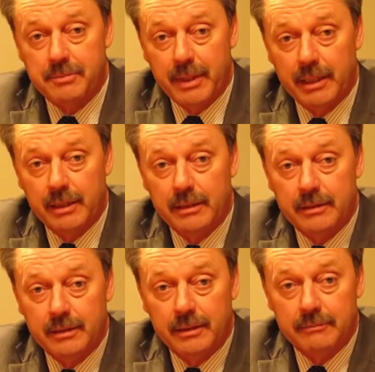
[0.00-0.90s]

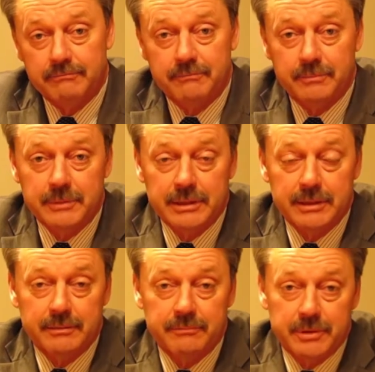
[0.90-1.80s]
band
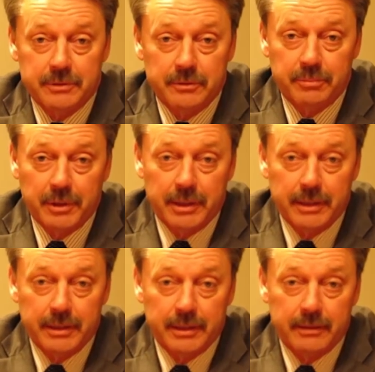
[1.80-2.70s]
to
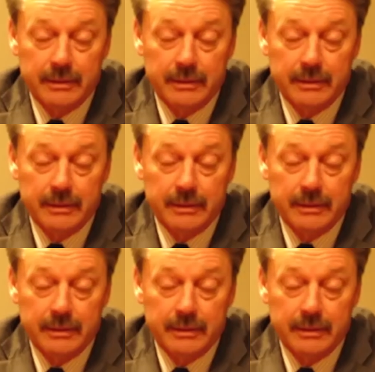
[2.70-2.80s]
play